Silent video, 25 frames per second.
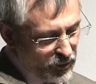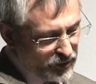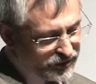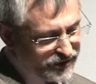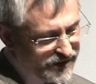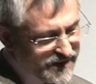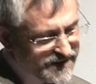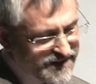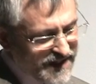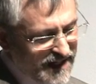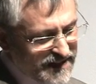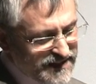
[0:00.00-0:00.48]

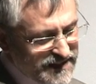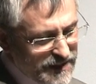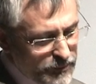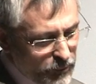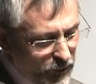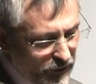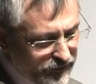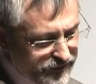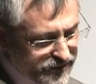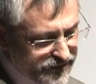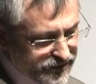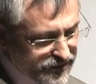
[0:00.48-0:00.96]
What he said
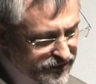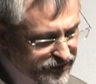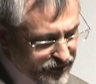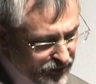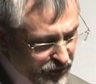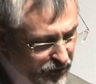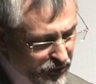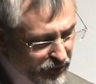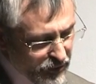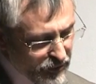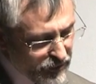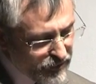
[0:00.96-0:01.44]
he wanted to
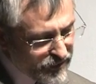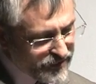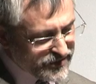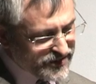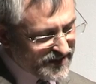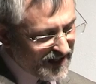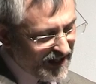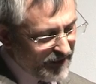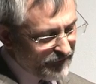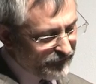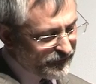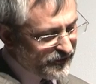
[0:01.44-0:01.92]
do
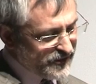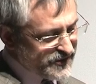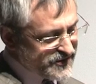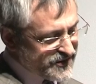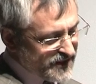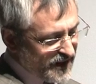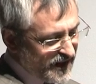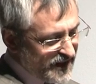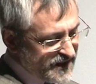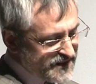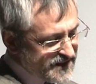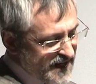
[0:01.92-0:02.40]
was to
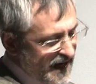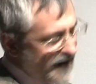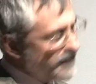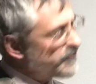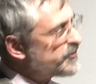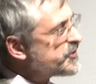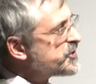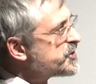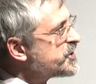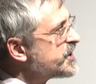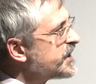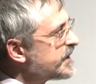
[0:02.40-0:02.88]
emphasise
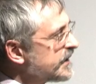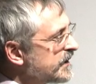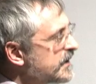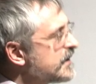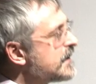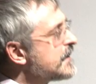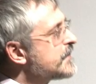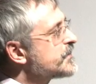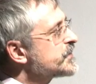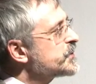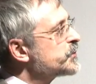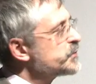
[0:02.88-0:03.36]

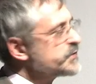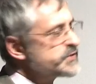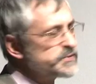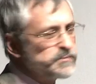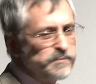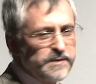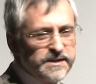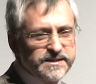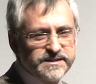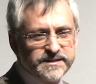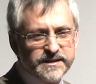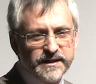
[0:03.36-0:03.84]
everything that
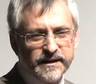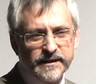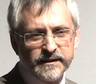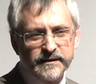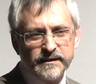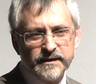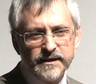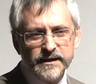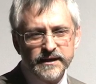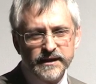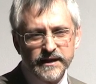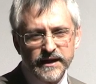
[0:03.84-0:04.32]
was
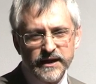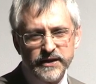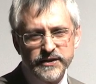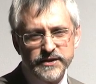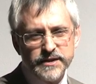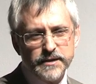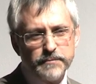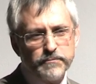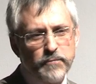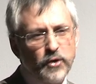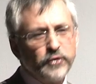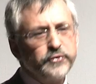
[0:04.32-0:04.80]
missing
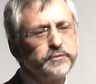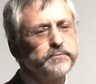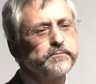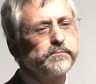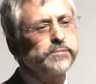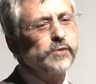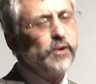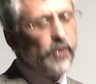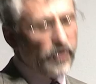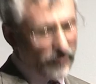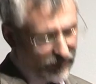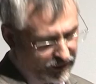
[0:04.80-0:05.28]
in the
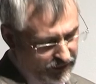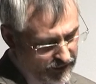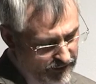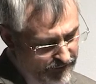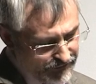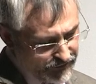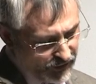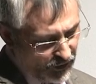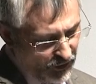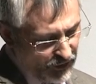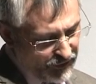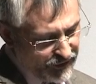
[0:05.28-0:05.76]
modern block
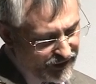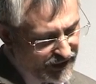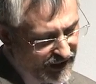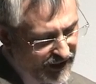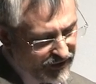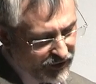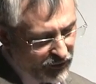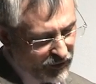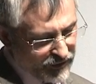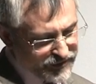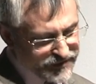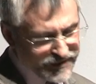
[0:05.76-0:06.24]
on
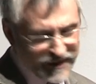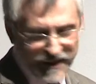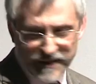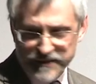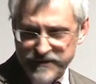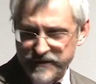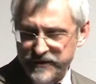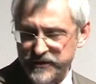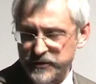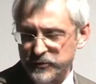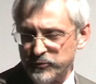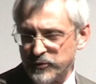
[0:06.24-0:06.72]
the other
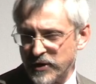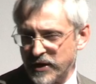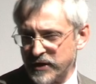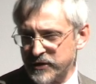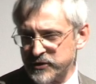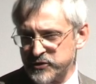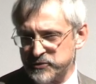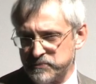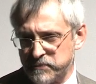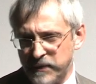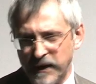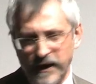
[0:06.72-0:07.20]
side of the
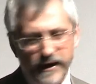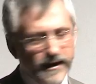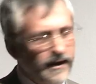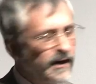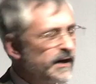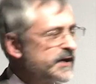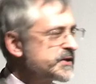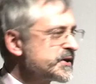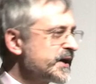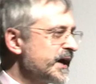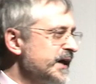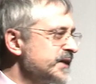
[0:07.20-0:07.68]
road
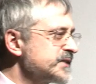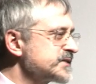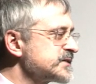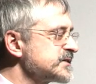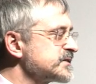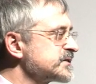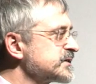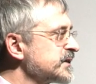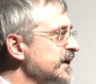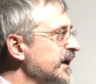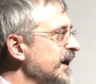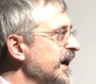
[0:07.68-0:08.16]
by, I
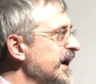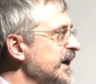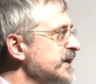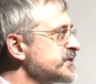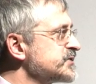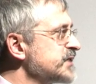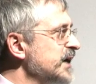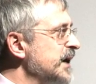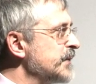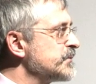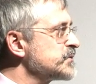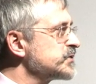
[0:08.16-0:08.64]
hasten to
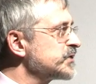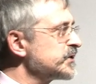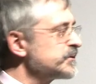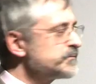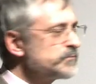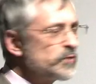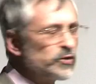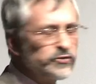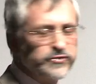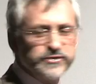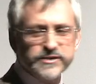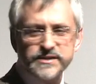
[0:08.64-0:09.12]
add,
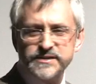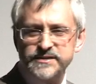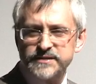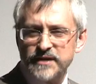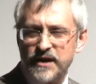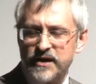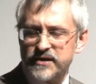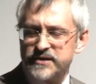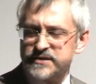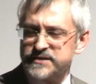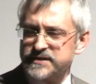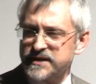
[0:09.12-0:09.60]
eminent
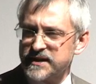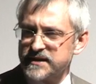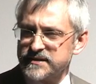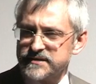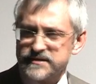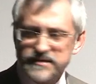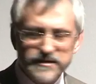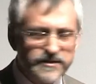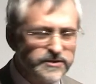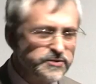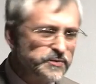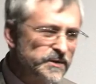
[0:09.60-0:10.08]
modernist
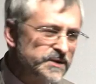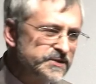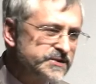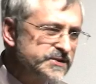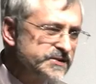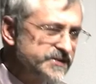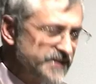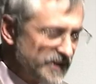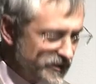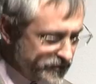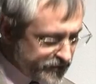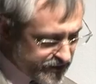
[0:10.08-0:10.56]
architects that the
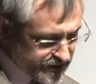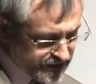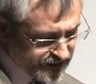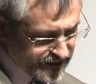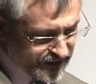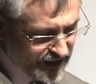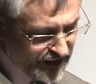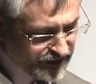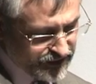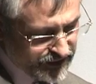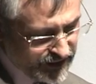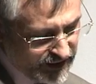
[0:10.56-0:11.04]
20th Century
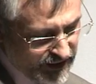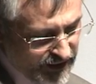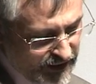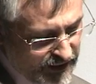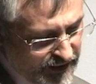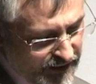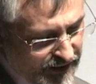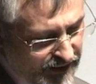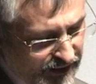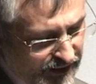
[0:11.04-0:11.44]
Society